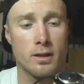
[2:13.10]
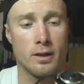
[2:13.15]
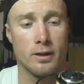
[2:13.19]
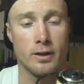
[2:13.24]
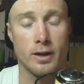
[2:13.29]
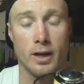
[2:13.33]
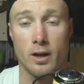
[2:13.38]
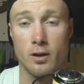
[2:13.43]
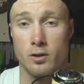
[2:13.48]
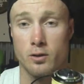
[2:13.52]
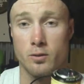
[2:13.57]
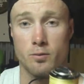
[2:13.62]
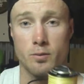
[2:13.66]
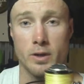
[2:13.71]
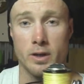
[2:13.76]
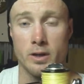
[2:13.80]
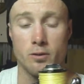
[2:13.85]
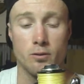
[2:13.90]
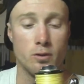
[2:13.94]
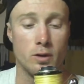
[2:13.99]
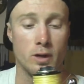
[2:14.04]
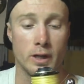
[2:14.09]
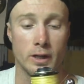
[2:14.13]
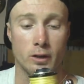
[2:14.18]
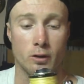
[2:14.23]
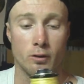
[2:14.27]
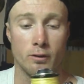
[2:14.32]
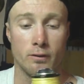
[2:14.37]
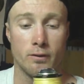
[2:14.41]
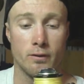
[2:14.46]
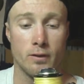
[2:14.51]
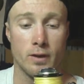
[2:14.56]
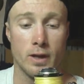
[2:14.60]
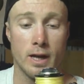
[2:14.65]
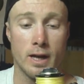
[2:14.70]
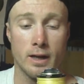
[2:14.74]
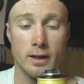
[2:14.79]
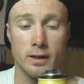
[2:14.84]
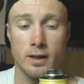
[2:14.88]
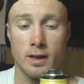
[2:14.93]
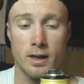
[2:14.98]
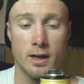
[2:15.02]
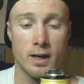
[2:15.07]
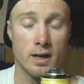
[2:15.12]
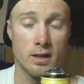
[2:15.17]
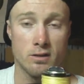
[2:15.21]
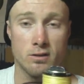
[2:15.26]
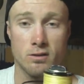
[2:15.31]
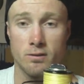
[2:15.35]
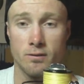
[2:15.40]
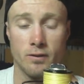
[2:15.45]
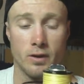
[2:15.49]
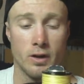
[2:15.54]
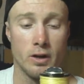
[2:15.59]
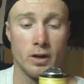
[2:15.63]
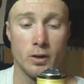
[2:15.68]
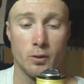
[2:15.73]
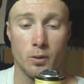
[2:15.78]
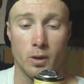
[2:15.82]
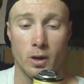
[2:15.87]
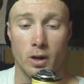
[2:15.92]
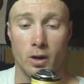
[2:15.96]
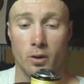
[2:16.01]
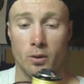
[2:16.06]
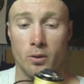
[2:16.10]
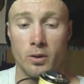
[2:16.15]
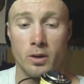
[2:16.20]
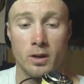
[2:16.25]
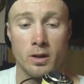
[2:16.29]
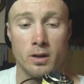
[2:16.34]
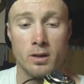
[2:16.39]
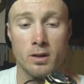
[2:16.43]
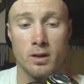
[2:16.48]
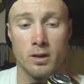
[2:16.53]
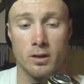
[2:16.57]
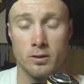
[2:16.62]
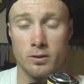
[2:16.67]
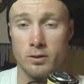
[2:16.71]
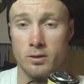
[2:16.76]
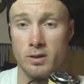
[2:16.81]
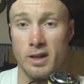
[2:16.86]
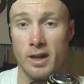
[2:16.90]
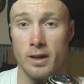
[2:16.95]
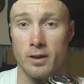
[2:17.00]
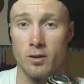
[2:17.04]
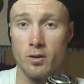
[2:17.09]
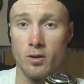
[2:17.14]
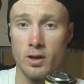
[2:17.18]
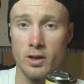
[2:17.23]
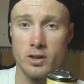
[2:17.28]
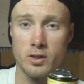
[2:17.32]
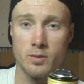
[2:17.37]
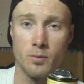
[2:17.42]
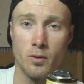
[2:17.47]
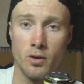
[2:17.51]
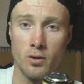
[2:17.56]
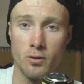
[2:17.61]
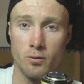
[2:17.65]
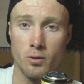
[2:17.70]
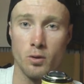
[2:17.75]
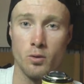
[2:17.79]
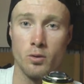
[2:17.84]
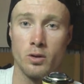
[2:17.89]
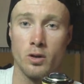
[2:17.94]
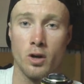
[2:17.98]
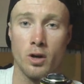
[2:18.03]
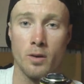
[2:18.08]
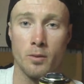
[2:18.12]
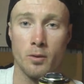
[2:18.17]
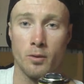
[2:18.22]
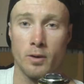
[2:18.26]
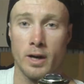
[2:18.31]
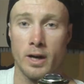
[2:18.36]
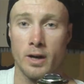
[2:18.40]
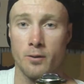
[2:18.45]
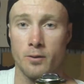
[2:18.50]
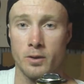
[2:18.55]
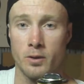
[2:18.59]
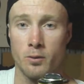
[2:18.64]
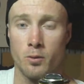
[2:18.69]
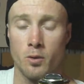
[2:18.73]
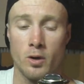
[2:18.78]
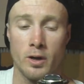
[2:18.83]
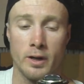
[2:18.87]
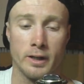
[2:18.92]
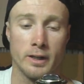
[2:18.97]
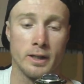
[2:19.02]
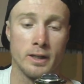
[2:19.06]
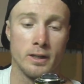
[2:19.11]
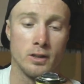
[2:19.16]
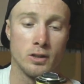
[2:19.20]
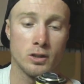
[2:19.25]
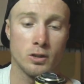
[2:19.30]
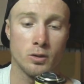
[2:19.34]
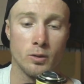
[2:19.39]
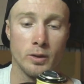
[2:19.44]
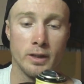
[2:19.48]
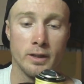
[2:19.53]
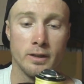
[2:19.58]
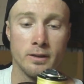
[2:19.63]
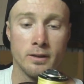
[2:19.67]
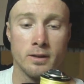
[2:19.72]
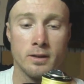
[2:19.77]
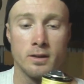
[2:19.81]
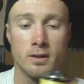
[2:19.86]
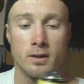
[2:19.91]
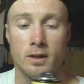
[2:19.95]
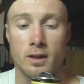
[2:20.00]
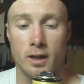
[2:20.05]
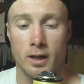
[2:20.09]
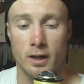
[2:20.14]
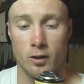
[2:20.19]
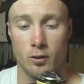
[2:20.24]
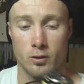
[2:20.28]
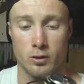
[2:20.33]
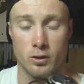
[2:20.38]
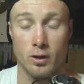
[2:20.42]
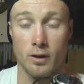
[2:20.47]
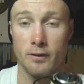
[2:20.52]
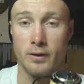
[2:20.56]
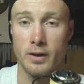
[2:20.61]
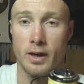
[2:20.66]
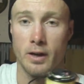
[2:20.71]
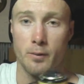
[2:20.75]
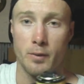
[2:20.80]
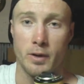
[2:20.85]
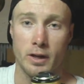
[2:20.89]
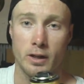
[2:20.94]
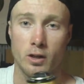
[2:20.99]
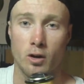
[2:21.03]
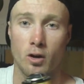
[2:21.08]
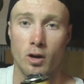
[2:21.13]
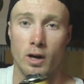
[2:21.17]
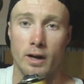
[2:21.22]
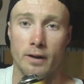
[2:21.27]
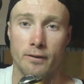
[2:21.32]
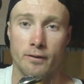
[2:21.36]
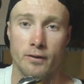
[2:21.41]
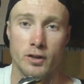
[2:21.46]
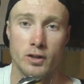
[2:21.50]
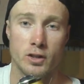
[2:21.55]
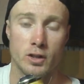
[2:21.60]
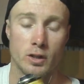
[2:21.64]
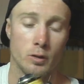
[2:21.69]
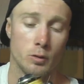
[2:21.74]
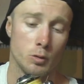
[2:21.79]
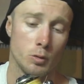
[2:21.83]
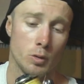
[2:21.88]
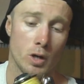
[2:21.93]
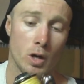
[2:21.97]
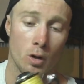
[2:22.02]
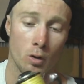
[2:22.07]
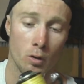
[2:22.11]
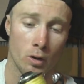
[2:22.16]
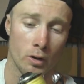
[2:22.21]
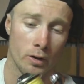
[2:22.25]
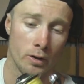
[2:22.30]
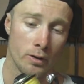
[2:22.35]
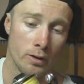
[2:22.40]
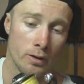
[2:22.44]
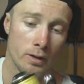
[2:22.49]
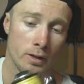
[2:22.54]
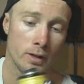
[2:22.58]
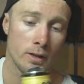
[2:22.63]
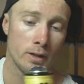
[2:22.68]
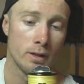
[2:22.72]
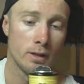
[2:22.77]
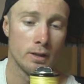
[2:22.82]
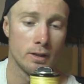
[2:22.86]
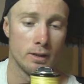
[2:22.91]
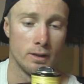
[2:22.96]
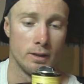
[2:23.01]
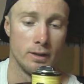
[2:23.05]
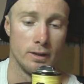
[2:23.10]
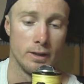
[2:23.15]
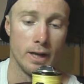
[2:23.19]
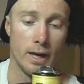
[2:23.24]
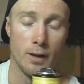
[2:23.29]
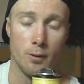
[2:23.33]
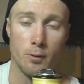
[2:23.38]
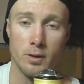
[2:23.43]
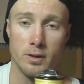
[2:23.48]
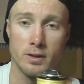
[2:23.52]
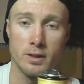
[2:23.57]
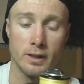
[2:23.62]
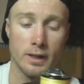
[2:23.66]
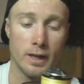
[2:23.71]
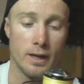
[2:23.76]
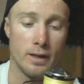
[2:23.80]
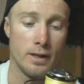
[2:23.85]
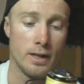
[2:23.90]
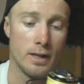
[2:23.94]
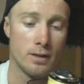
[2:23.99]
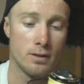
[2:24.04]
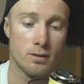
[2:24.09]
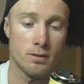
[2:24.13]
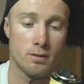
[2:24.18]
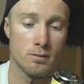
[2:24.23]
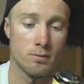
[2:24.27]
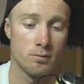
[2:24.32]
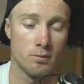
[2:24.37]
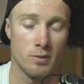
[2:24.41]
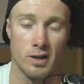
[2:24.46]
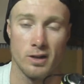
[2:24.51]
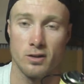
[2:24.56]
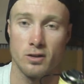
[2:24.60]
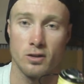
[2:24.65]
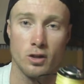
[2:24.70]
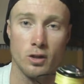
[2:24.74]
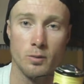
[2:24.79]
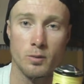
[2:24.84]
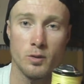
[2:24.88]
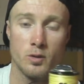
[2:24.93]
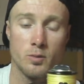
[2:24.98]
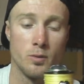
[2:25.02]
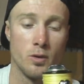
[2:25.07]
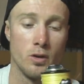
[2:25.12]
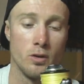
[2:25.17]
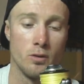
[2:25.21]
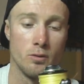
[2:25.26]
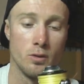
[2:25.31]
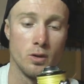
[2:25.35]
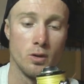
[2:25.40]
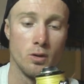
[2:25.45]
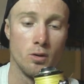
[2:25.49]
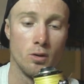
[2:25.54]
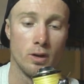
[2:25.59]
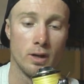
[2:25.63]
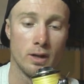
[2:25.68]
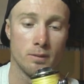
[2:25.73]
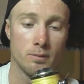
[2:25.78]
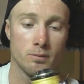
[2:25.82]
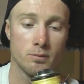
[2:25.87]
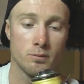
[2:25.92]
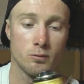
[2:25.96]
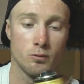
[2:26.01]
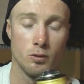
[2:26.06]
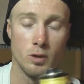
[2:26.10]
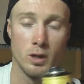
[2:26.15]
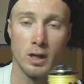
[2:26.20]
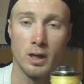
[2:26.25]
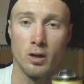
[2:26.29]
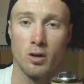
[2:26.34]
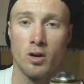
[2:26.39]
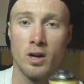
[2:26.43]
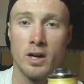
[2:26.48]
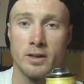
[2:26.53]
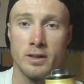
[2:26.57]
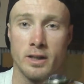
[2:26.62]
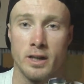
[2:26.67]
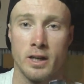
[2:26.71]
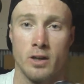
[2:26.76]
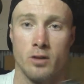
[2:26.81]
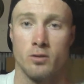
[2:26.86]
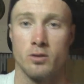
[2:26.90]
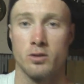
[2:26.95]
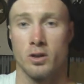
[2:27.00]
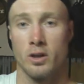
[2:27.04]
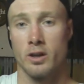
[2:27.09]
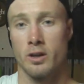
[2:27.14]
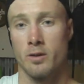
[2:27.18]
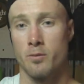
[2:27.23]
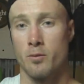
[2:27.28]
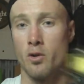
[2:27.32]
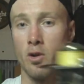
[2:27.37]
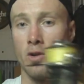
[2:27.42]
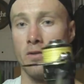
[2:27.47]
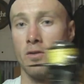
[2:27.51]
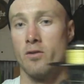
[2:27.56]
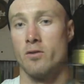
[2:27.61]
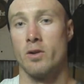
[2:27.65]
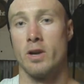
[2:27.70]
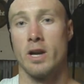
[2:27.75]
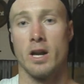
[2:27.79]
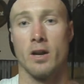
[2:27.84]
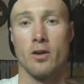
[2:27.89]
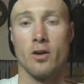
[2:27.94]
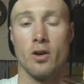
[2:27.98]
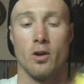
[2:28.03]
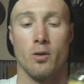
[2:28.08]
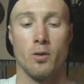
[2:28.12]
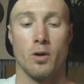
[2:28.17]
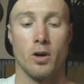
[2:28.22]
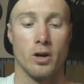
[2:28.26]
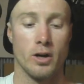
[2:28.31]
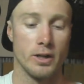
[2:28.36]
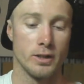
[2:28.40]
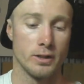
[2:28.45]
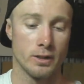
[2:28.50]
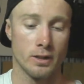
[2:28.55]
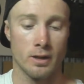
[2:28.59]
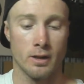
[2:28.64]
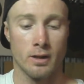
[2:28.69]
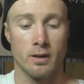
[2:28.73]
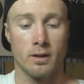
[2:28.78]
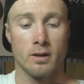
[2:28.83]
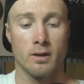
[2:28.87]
And yeah, it's been really good for that. Casts very well, and yeah, nice smooth reel to operate when you're winding in the squid. And also I've done a bit of kayak fishing as well on it. And yeah, once again, that's yeah, super smooth reel, like really light to handle, so you can move it around, no worries.